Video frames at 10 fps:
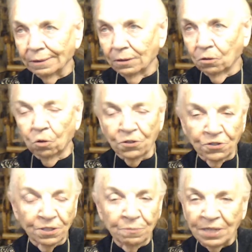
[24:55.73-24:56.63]
or
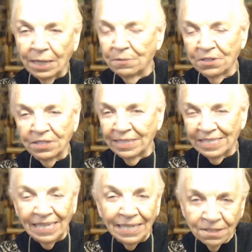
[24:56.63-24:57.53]
sometimes in a
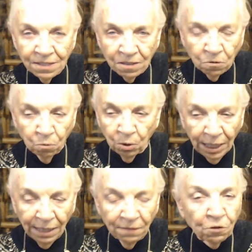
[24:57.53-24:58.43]
tent,
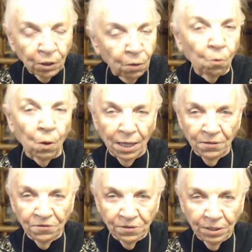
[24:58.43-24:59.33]
wherever it
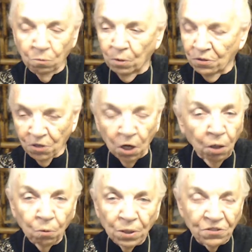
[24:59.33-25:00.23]
was, it was
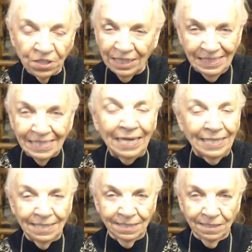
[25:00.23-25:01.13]
always at
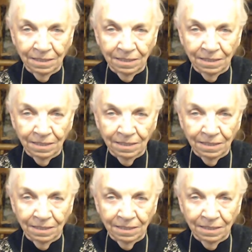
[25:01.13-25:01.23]
night.